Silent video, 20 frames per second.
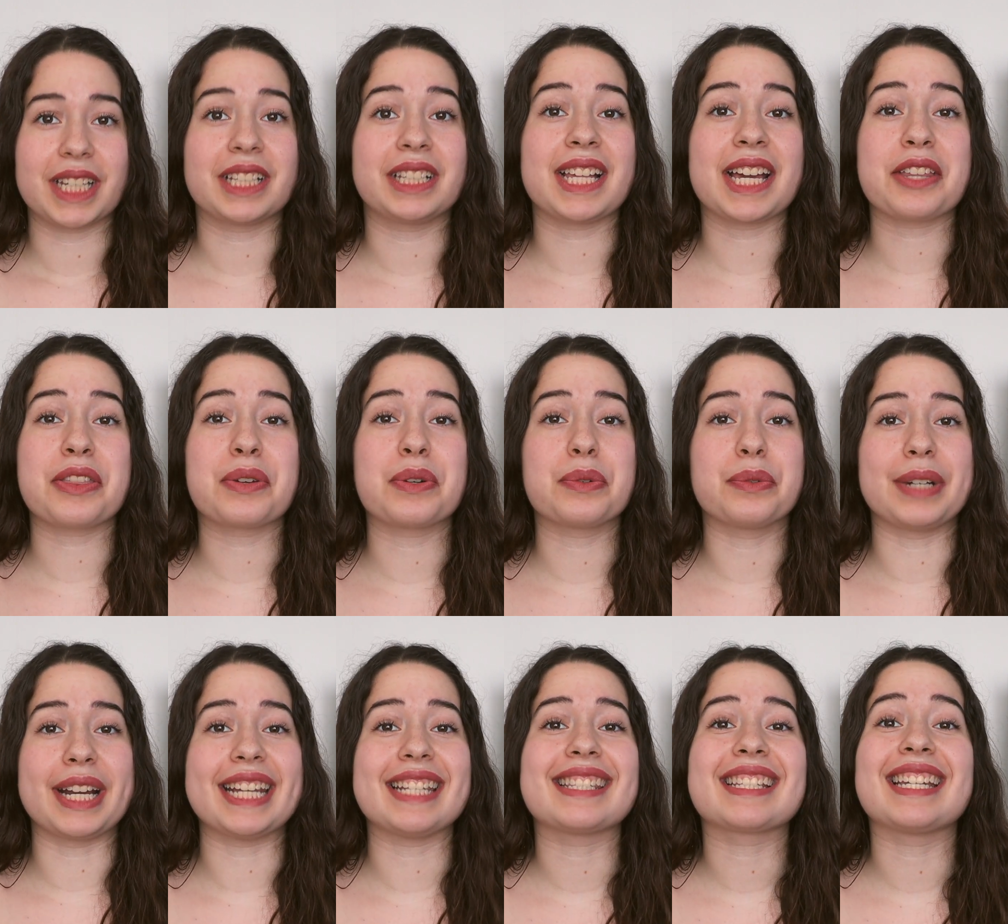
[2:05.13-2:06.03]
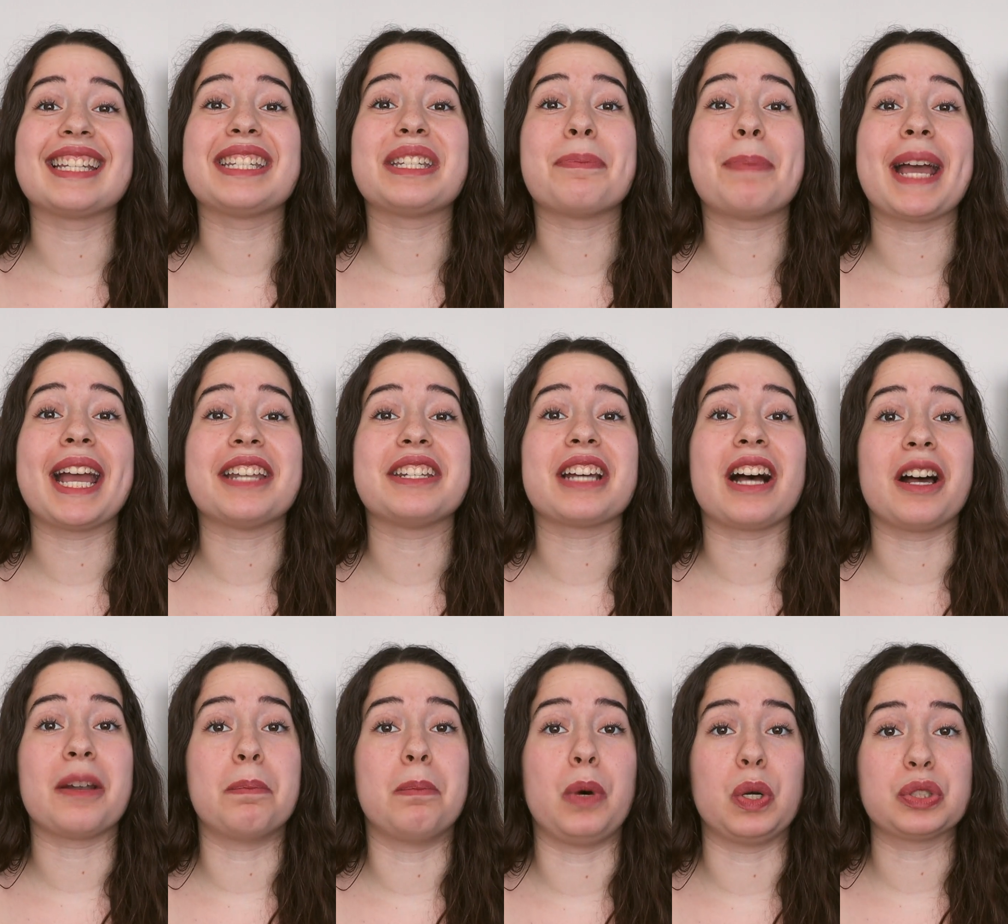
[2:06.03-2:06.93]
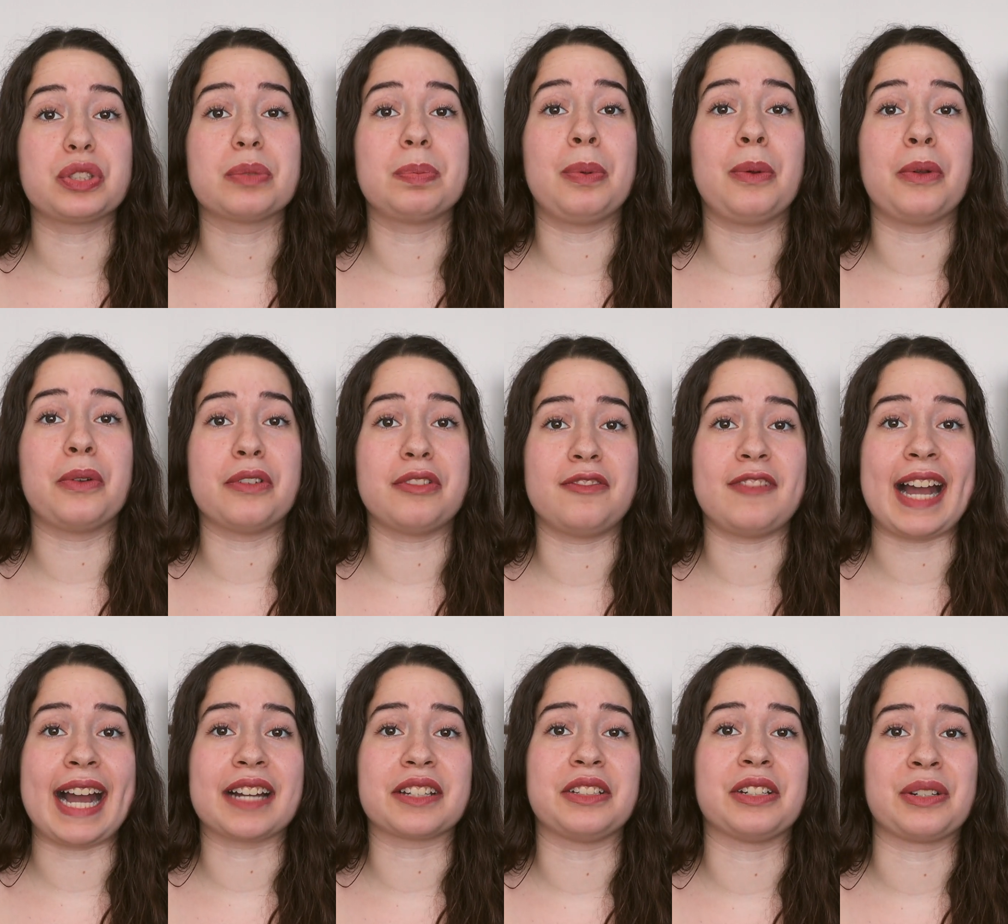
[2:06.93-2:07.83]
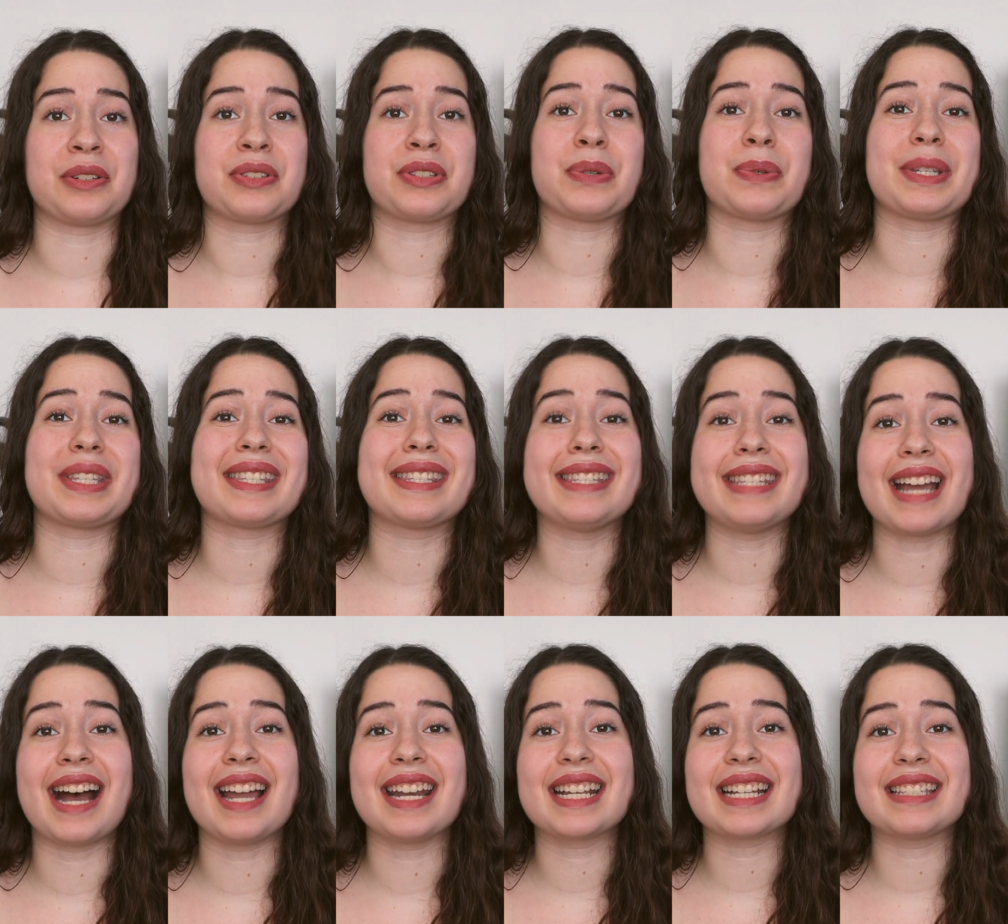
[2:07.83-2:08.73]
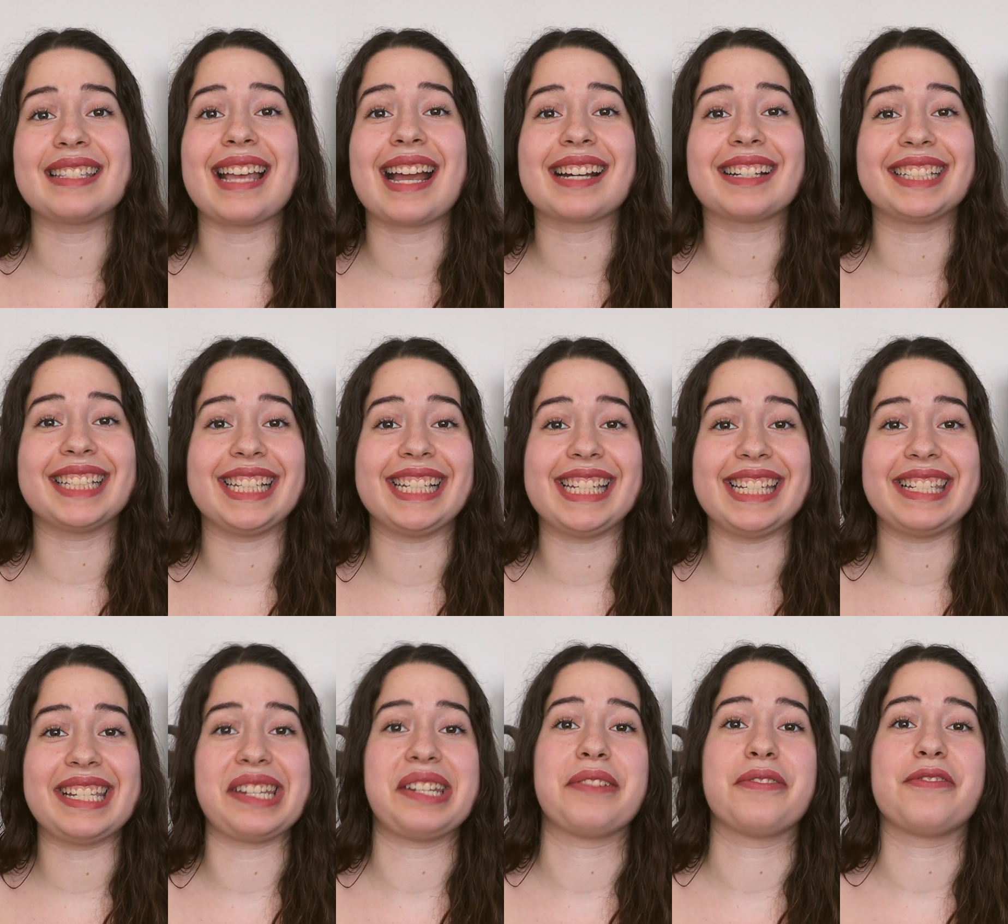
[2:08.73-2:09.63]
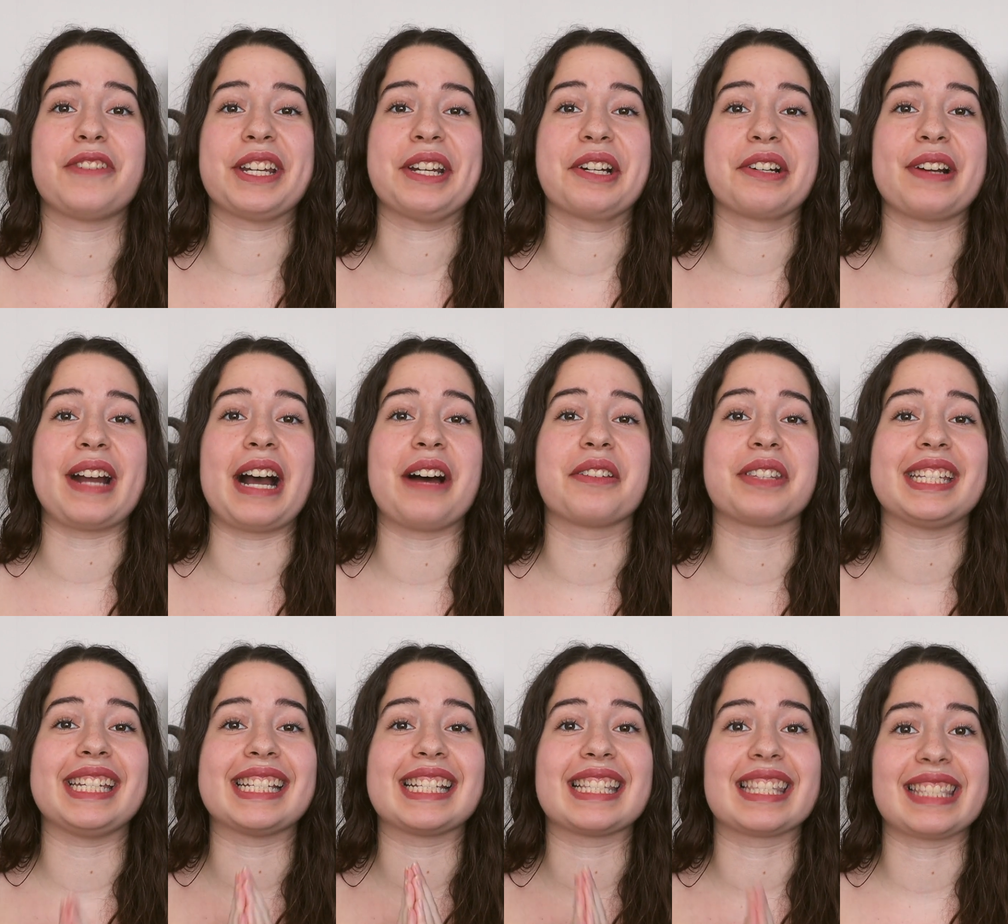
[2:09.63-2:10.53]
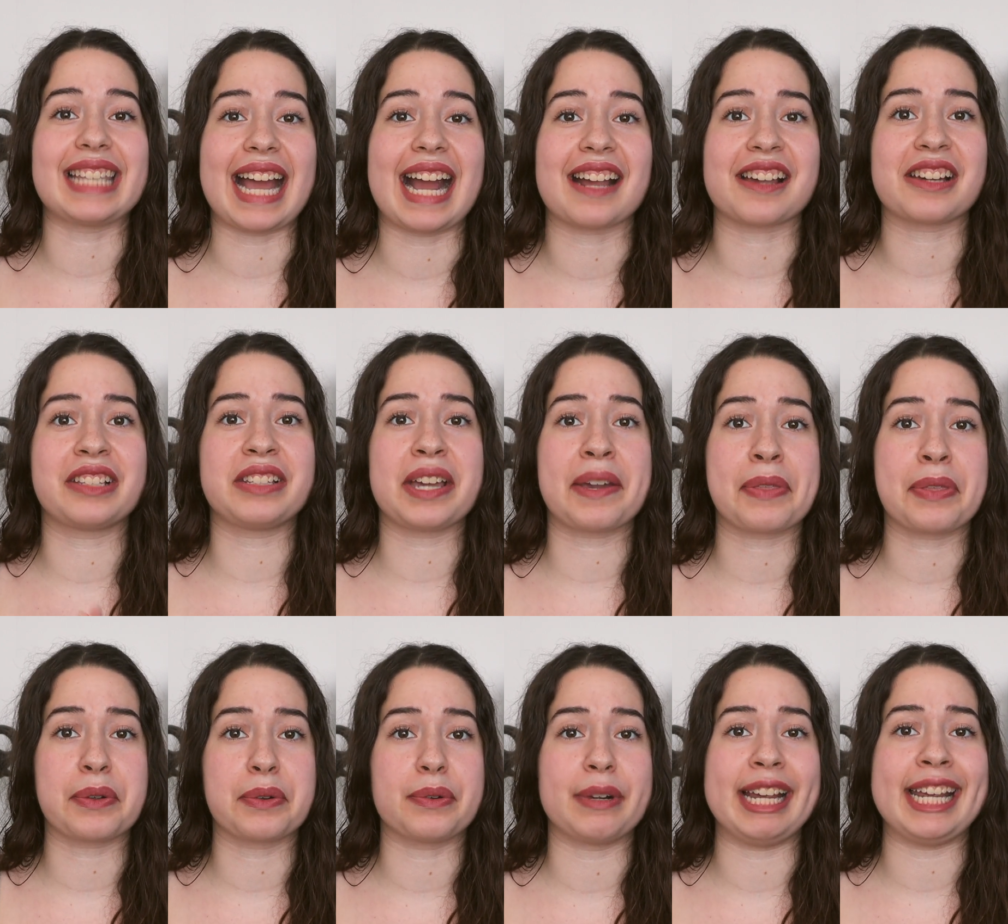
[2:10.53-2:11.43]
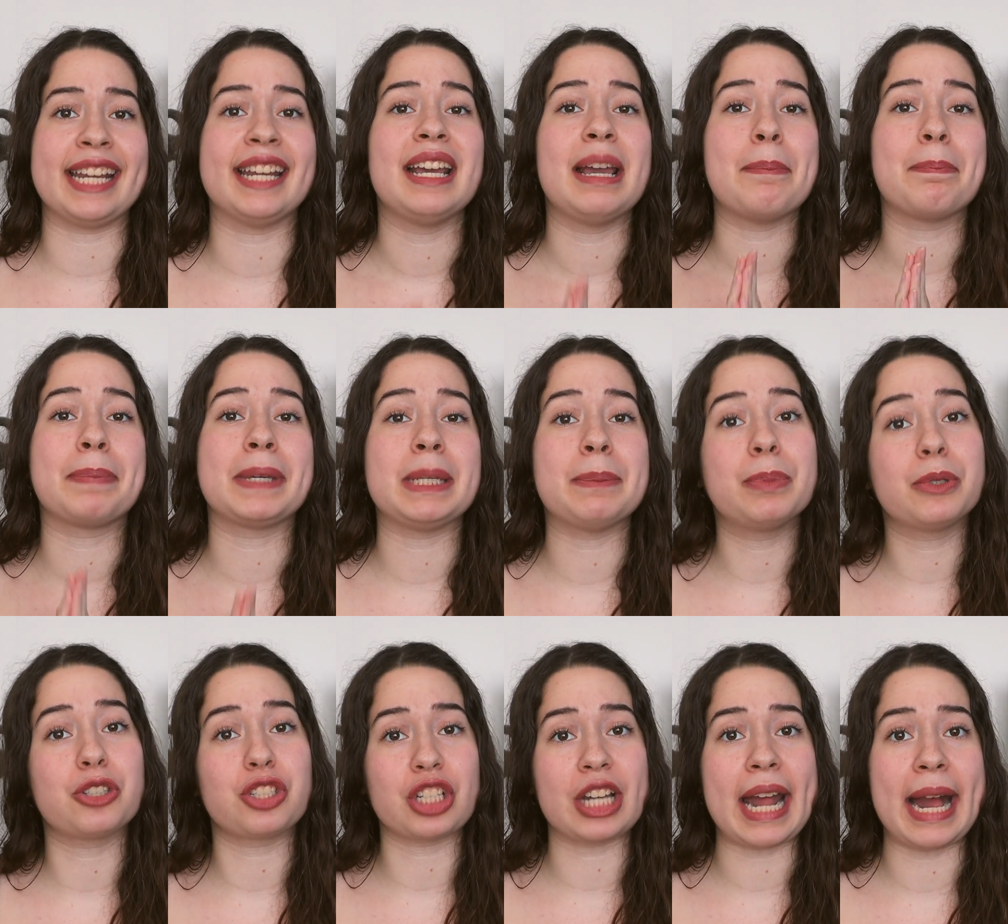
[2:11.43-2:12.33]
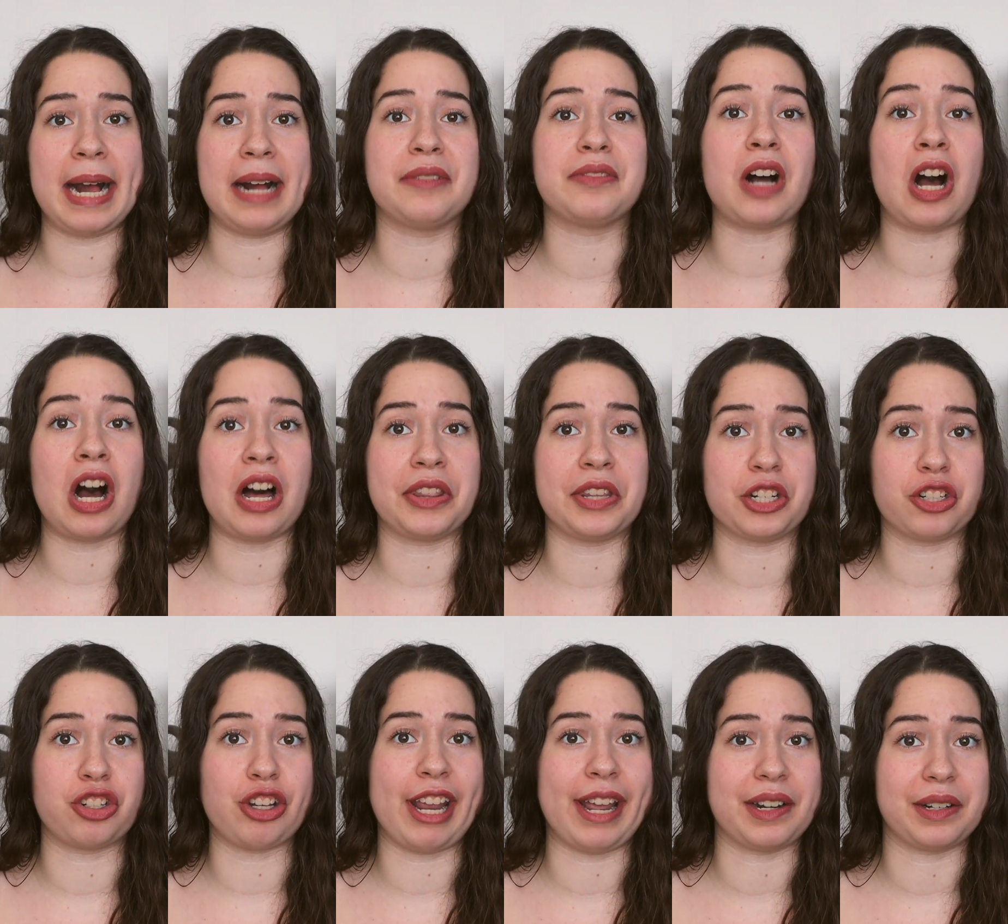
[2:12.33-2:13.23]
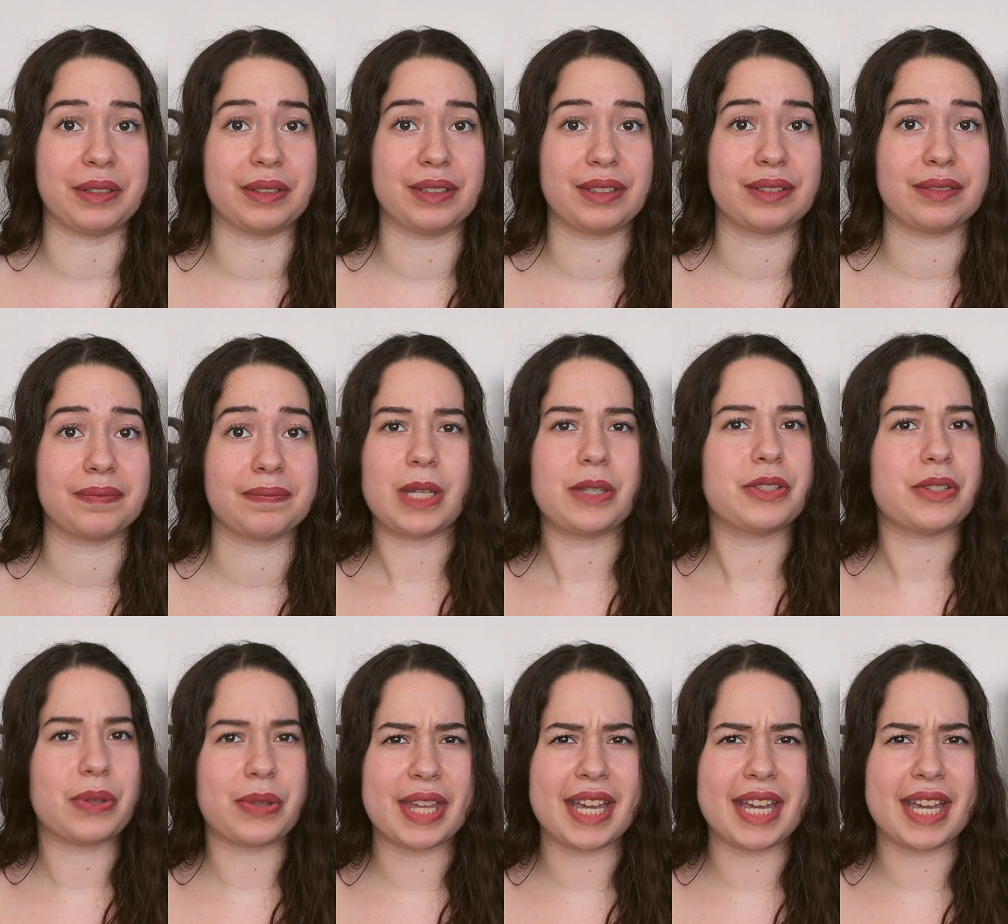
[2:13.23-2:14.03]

Click through rates can depend on multiple factors, so it's not exactly easy to figure out the exact click through rate people should have on their channels. So